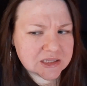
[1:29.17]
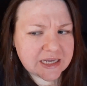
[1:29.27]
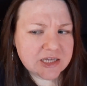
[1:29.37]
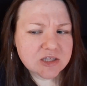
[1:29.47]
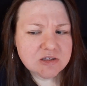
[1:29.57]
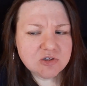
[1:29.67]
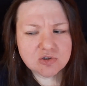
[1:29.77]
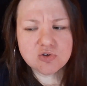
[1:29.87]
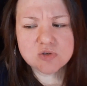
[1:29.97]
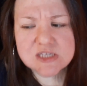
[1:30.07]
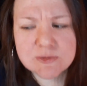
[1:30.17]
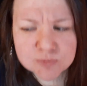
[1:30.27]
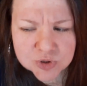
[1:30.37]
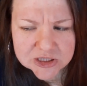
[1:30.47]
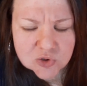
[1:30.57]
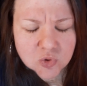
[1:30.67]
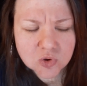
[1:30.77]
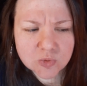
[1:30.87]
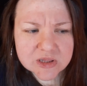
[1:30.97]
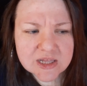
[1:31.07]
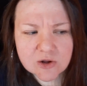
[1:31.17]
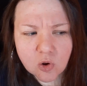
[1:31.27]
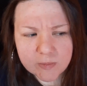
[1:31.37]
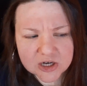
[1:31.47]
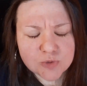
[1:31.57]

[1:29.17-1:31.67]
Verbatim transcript: Like, you, you seem pretty cool with, like, a whole bunch.